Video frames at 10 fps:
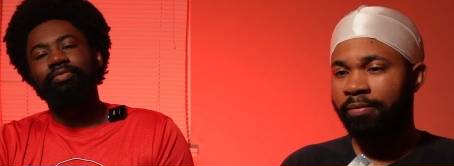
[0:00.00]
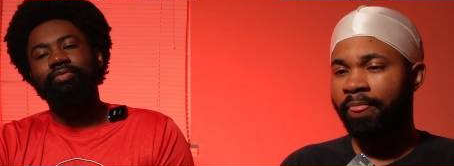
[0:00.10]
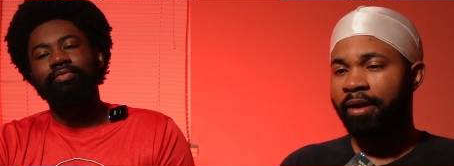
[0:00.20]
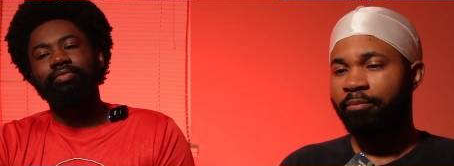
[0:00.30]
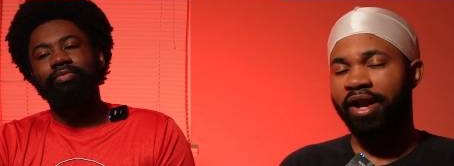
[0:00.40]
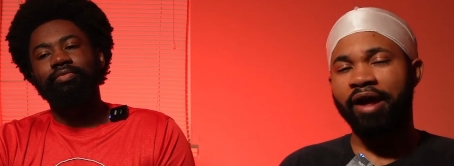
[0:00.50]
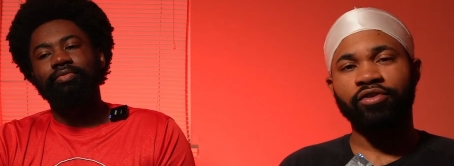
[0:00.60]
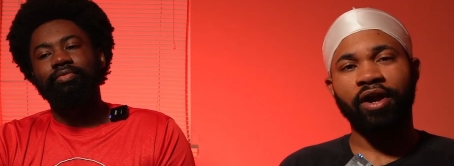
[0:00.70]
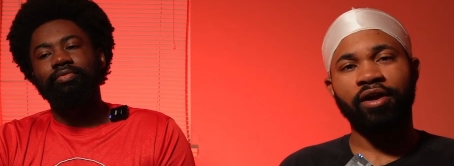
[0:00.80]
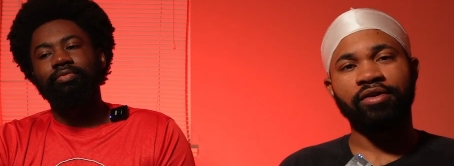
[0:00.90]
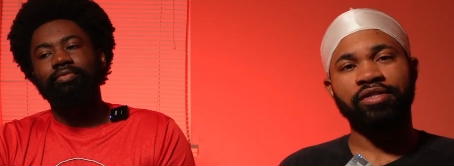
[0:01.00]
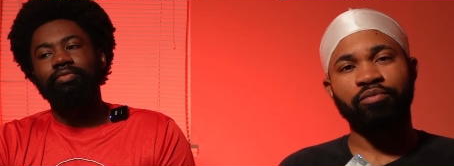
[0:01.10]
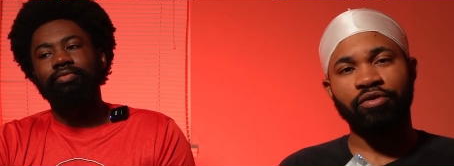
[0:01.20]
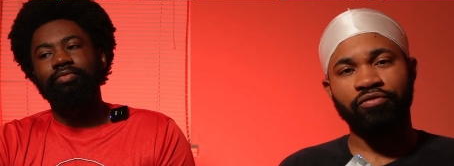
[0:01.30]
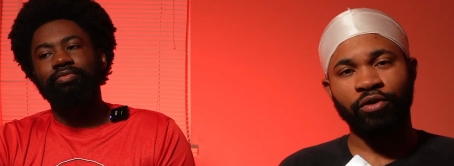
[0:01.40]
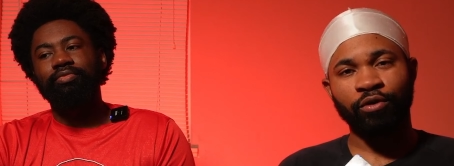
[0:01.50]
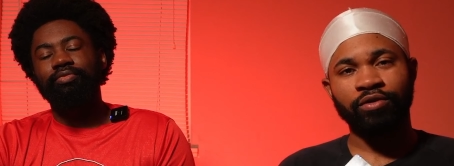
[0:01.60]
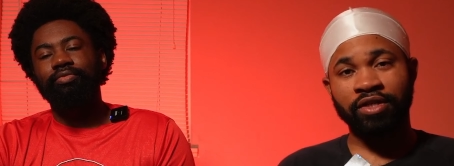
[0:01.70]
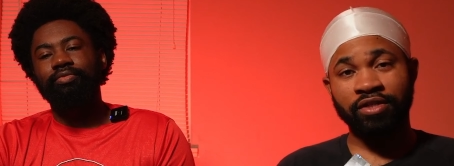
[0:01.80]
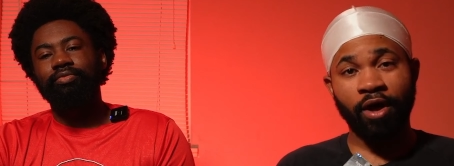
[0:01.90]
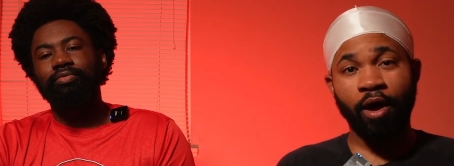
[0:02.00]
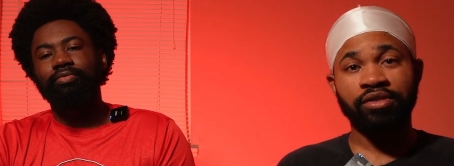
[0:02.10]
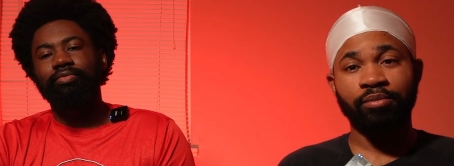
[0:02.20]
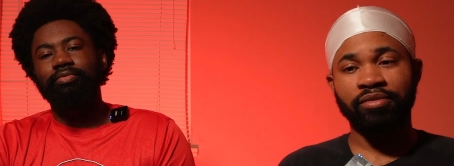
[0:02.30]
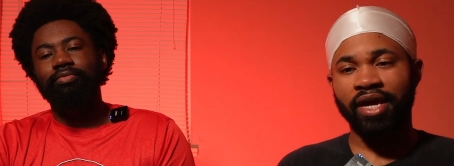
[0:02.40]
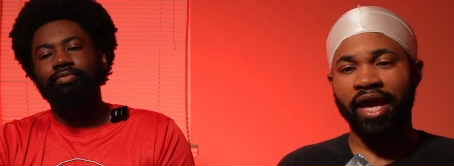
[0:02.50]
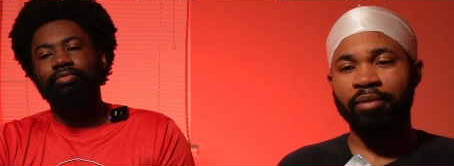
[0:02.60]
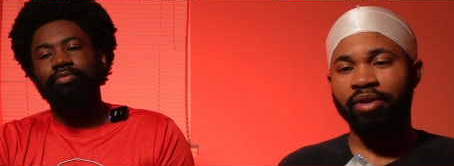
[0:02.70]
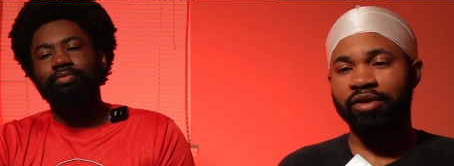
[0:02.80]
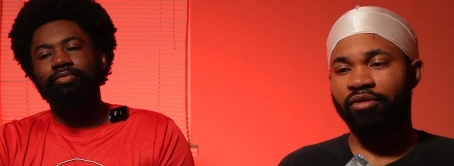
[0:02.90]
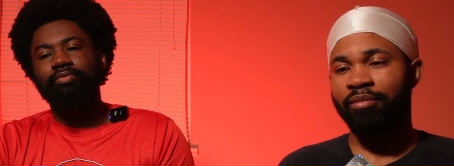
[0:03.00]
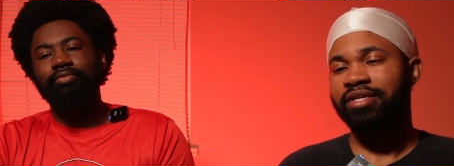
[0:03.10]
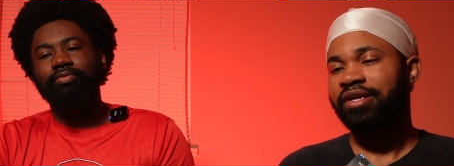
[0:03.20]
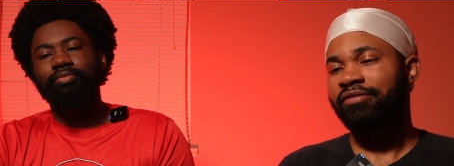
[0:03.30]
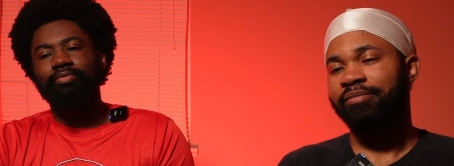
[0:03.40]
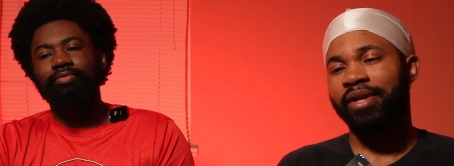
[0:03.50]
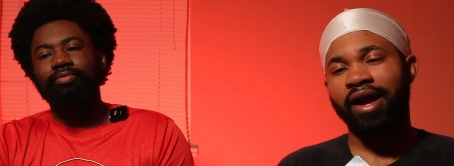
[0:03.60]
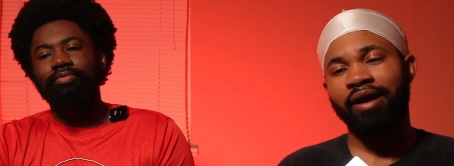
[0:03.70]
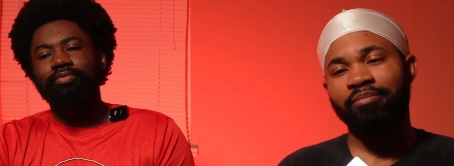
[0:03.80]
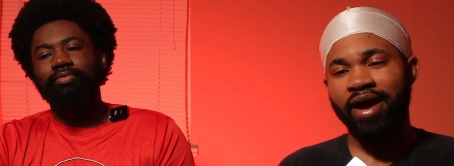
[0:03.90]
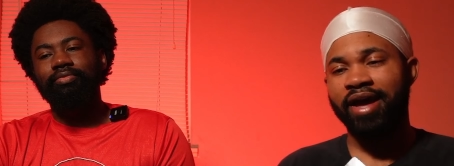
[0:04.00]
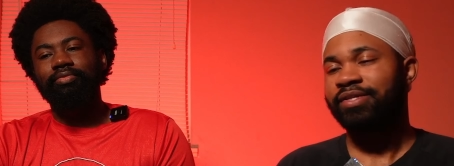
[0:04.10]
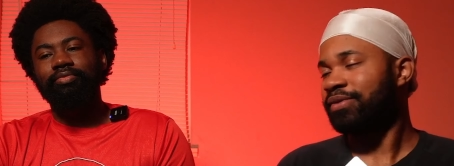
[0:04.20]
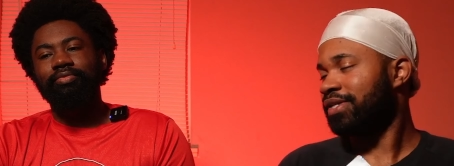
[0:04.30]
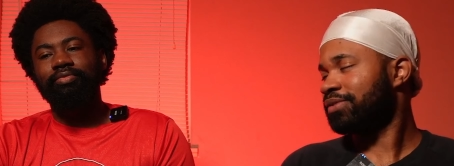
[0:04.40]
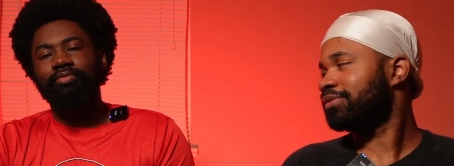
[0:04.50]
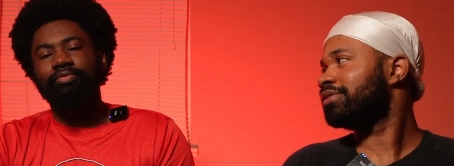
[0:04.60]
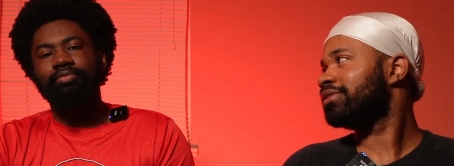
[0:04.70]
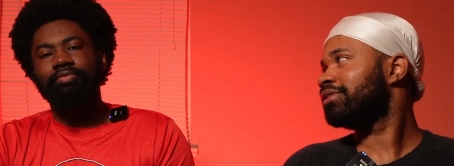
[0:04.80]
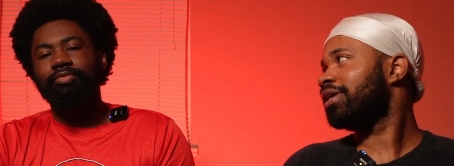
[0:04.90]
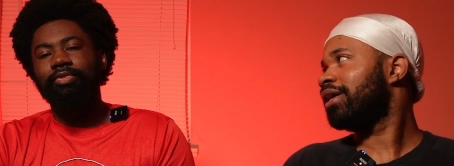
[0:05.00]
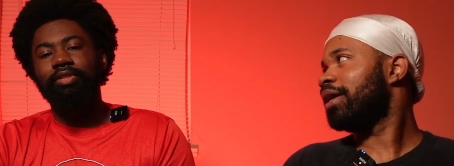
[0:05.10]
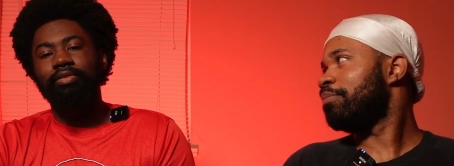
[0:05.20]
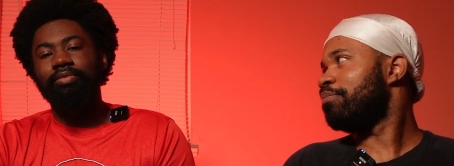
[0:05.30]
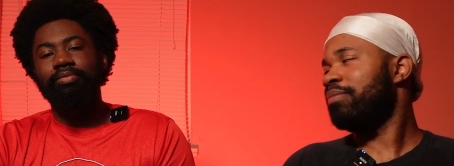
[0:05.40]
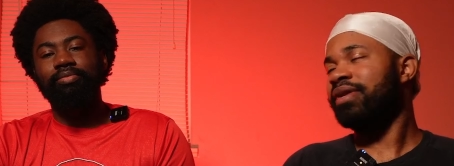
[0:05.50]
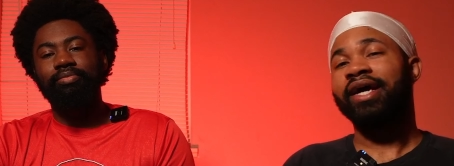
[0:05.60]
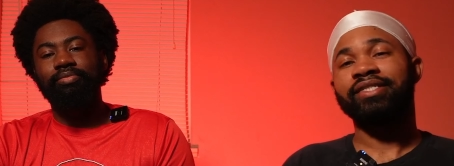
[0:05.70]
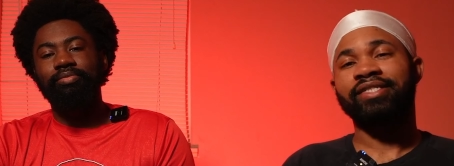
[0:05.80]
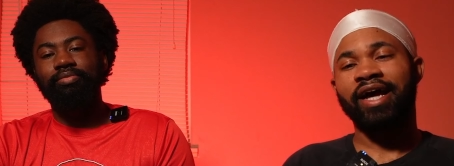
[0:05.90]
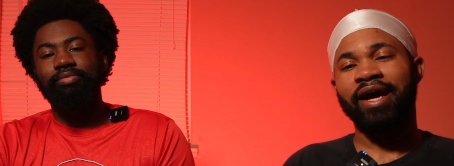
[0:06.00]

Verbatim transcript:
Speaker 1: but after I heard some reviews and saw some of the gameplay for myself, I'm like, I'll pass on this one. Yeah. Maybe next time.